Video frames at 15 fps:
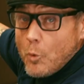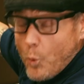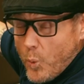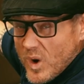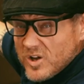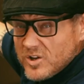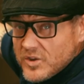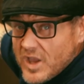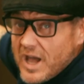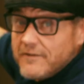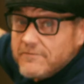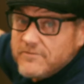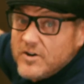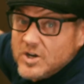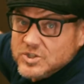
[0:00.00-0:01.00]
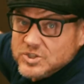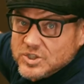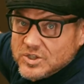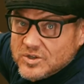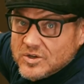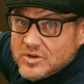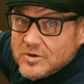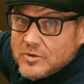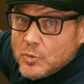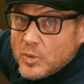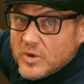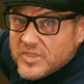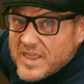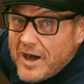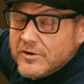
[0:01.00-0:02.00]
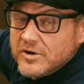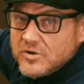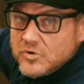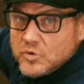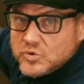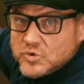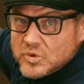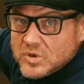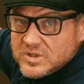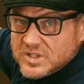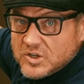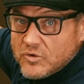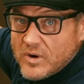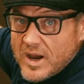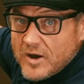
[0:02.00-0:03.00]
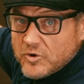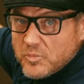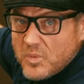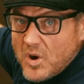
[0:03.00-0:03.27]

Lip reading: will not function without a neutral to ground